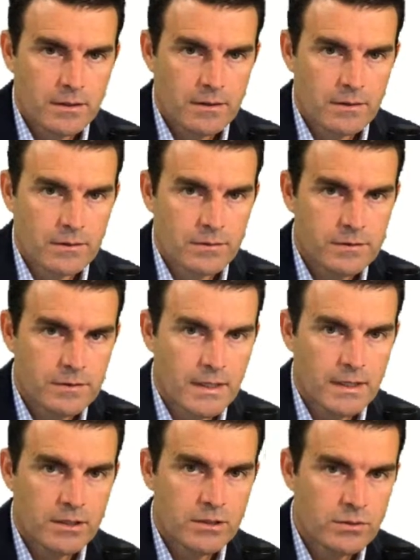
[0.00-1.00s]
there's
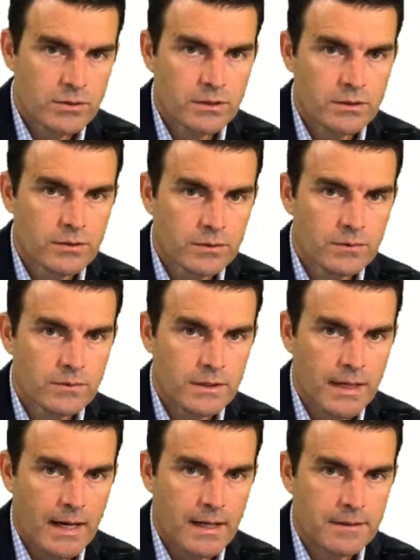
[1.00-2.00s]
things you can do with
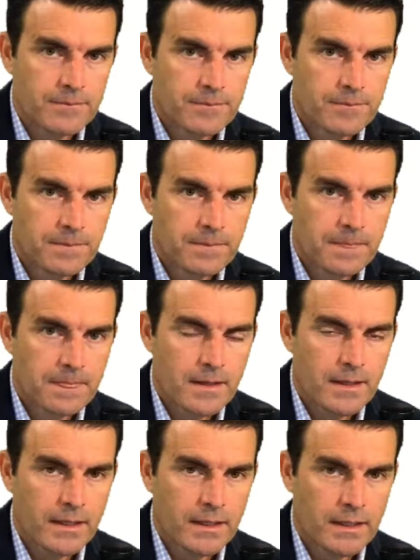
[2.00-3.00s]
that.
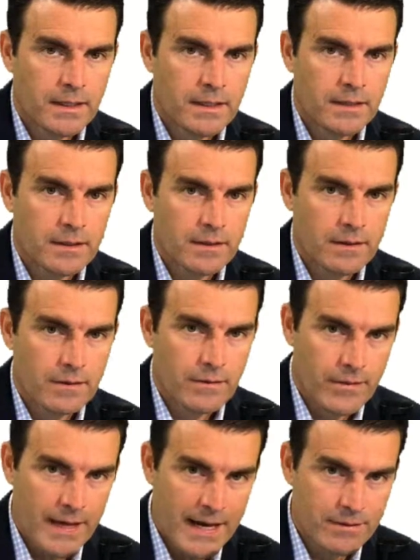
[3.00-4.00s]
And
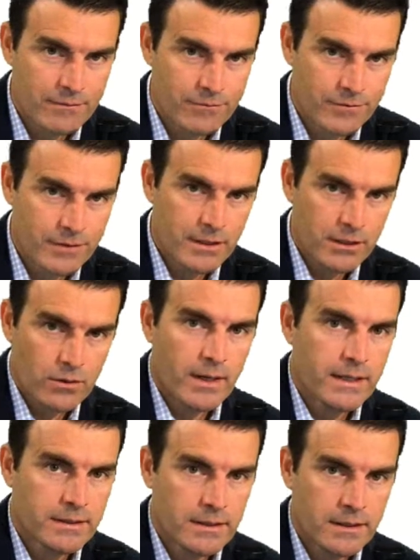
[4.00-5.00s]
that video
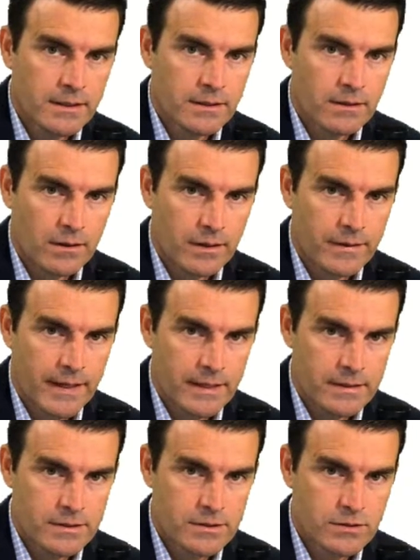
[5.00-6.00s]
I did on
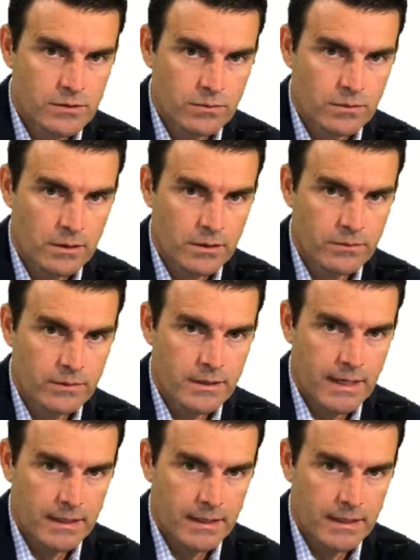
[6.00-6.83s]
that student loan debt